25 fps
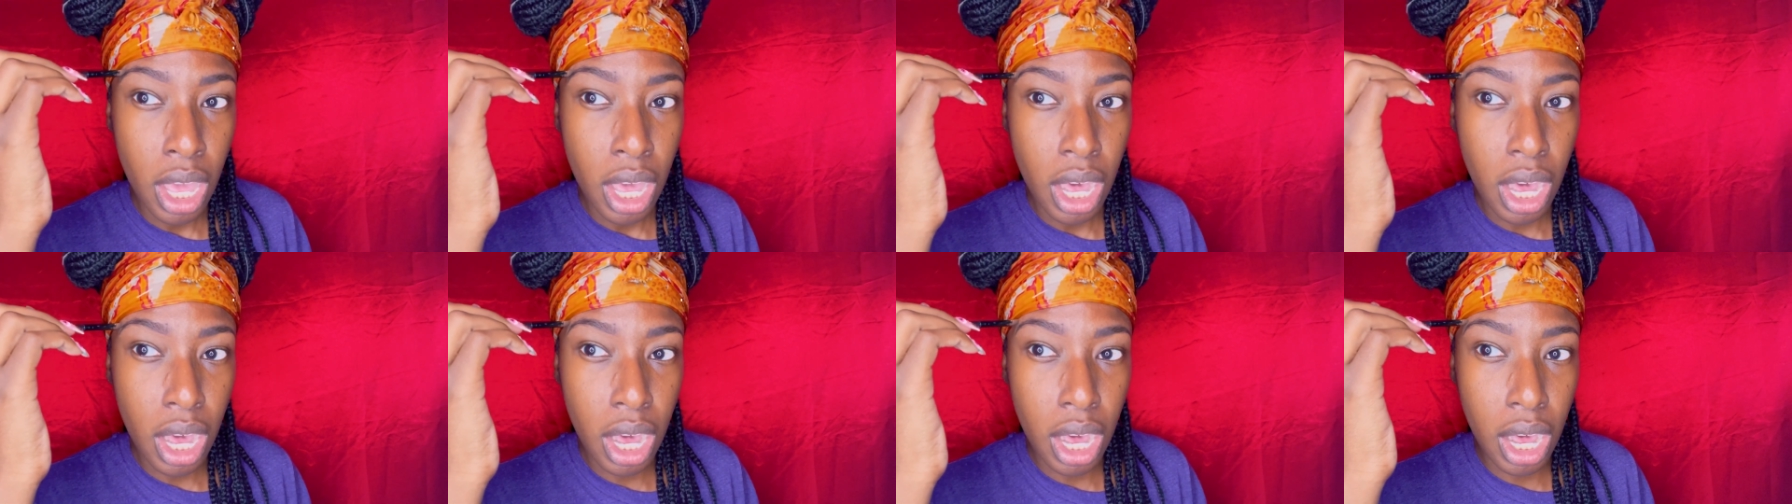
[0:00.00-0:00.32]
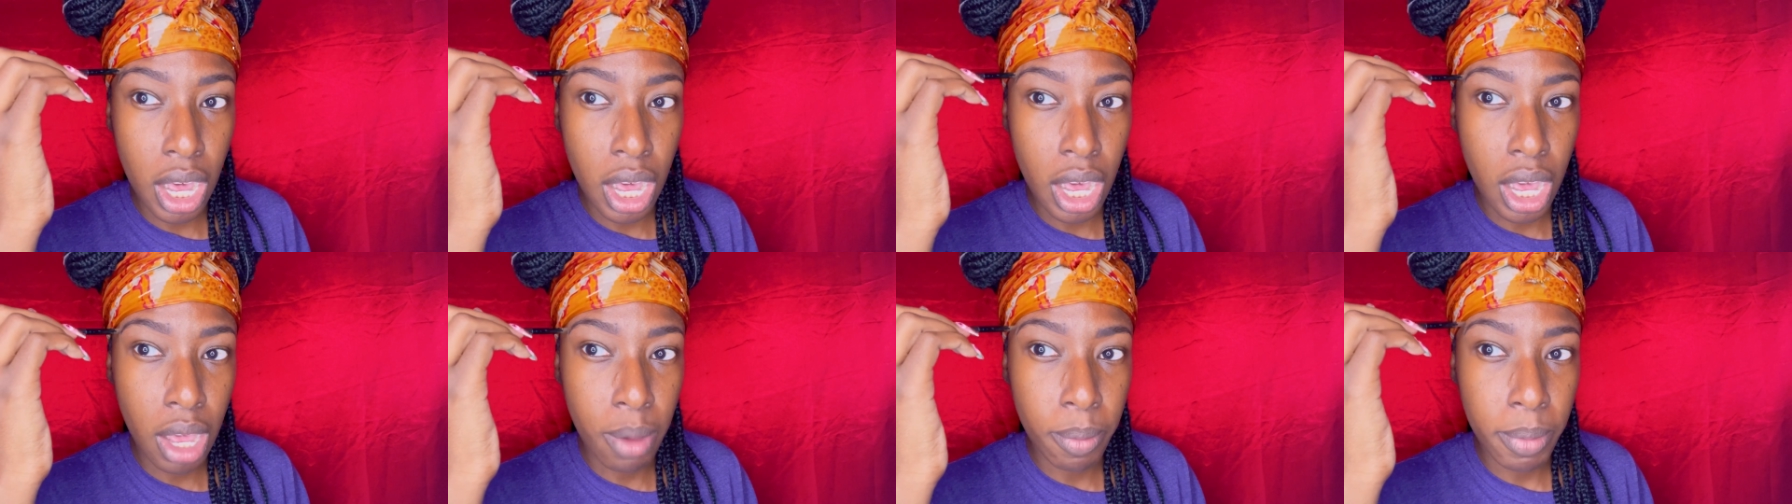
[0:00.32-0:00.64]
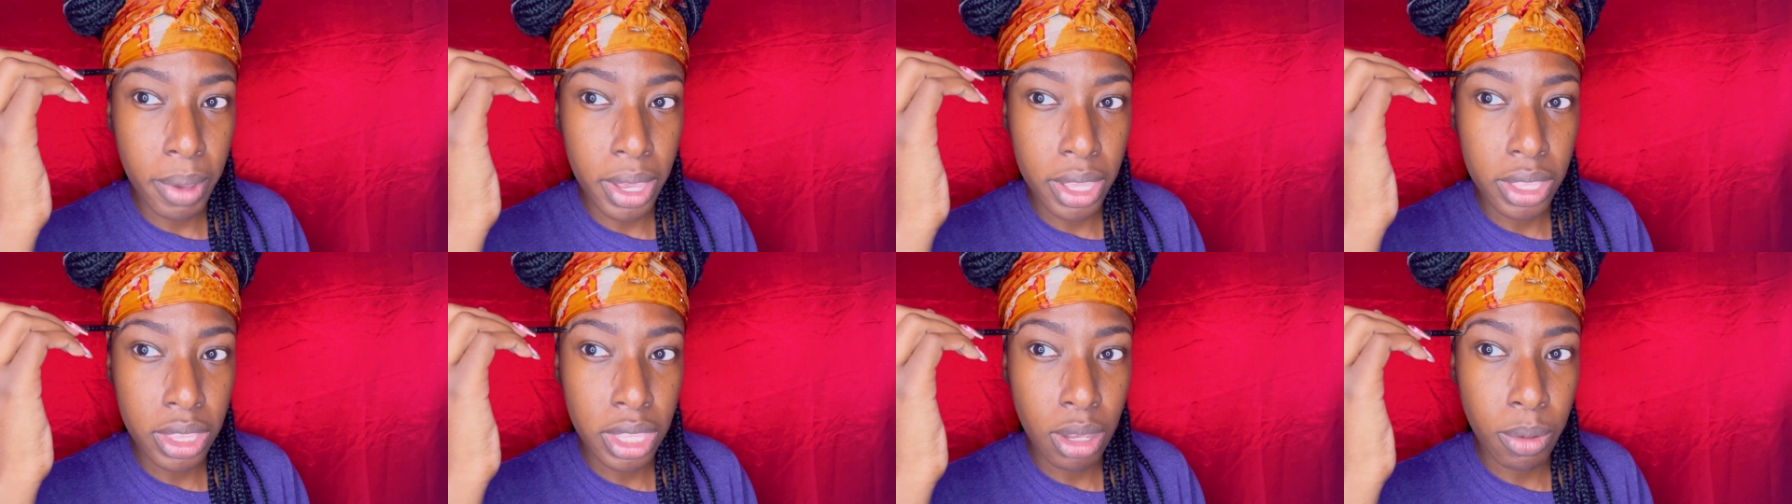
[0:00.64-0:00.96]

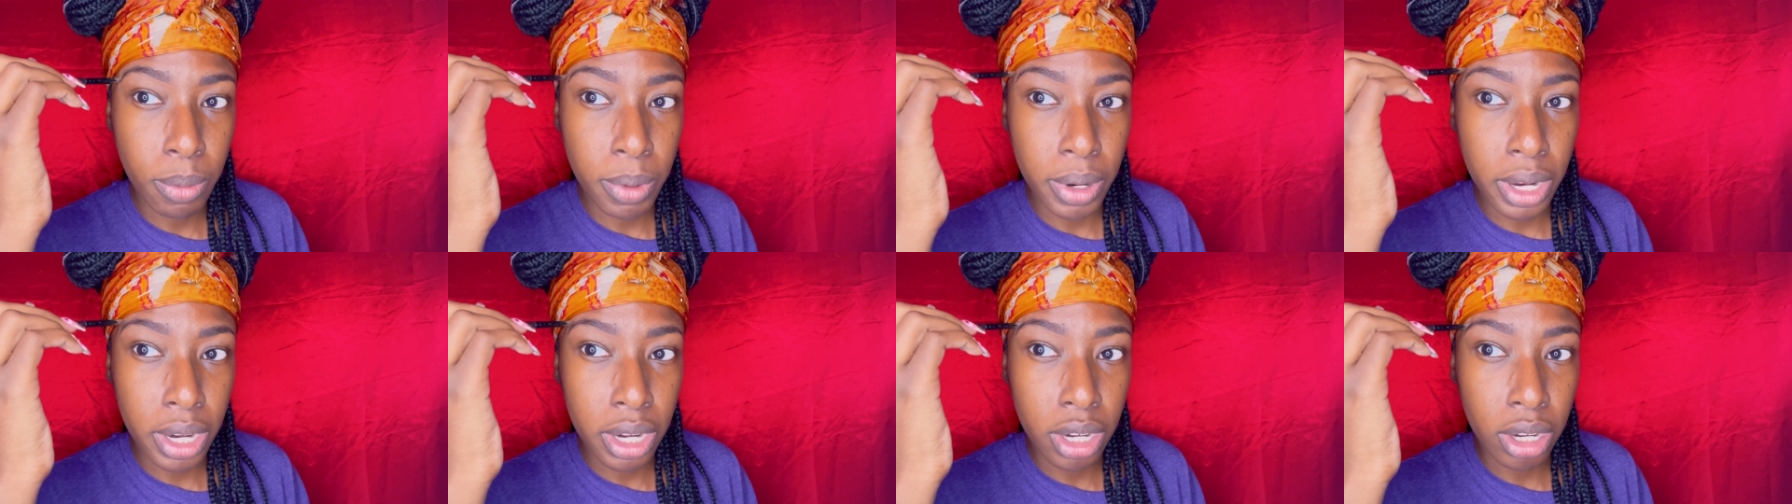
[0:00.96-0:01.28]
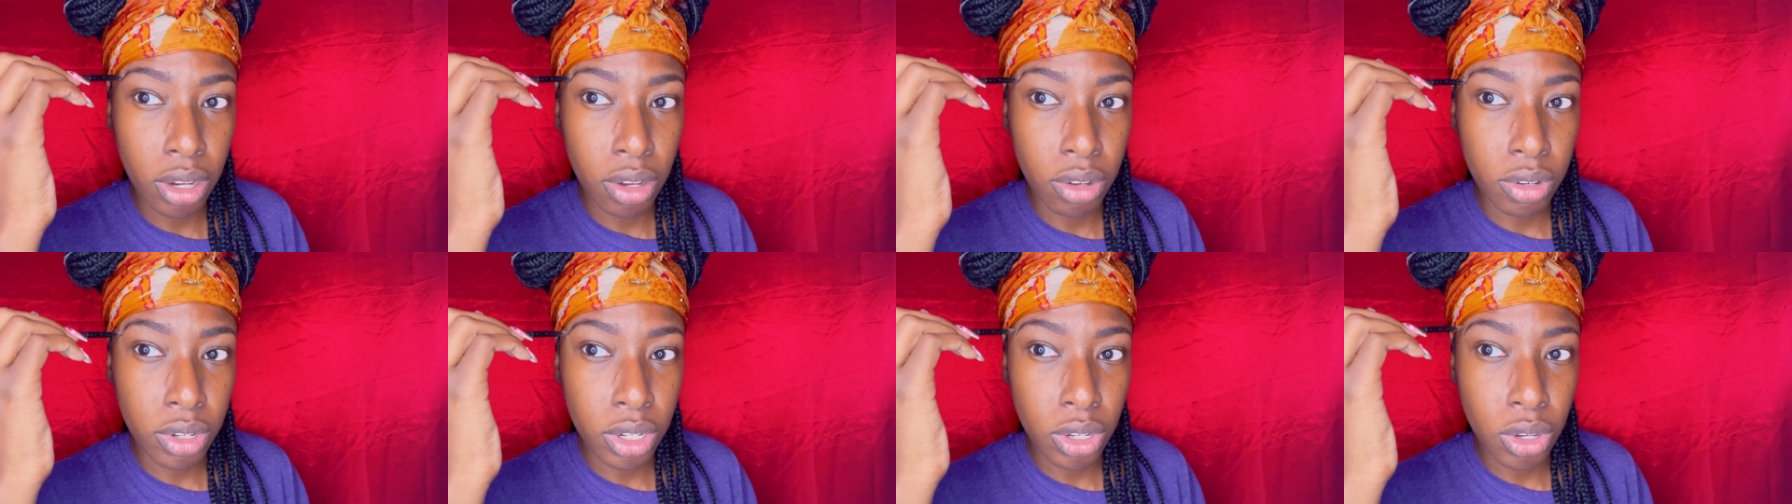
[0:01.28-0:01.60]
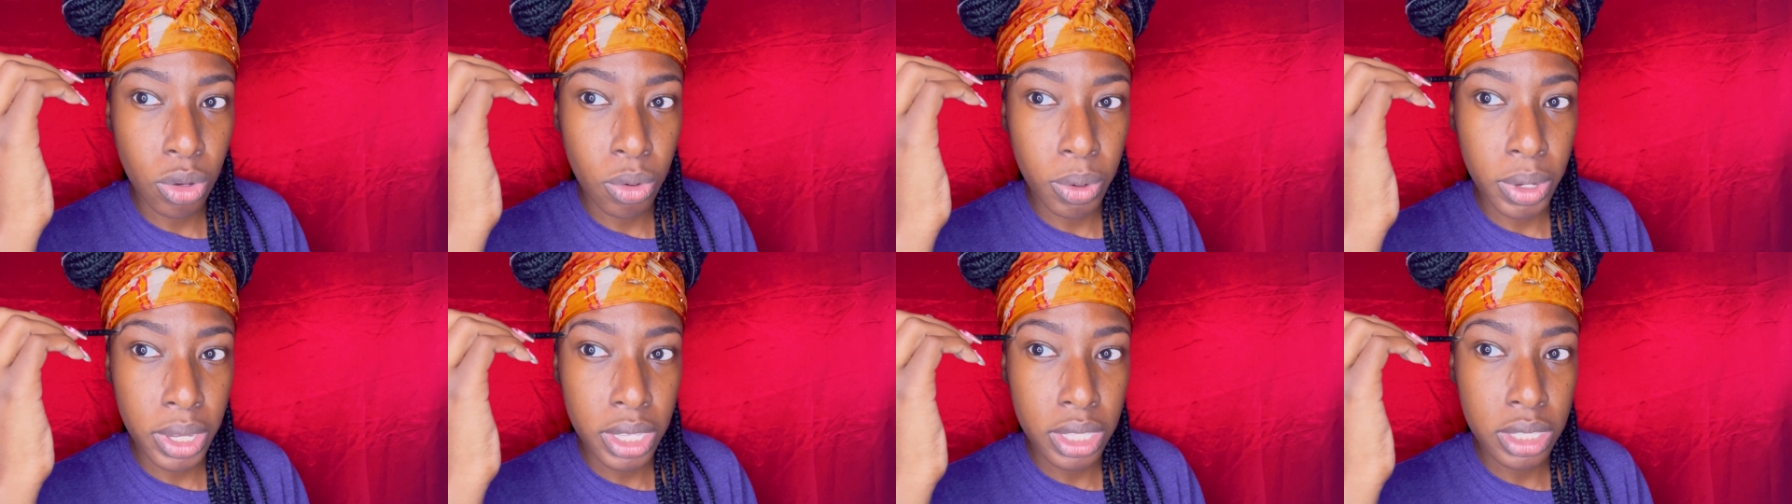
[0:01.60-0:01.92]
And then we're gonna go to
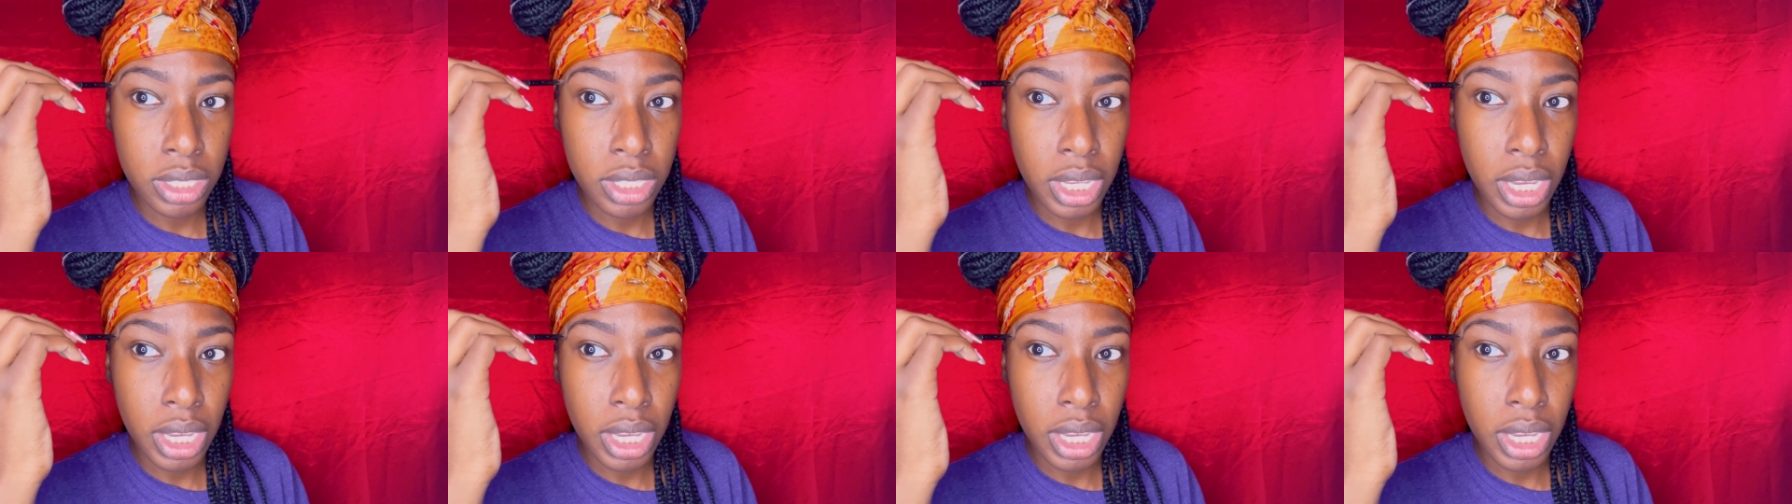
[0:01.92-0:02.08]
Quinn's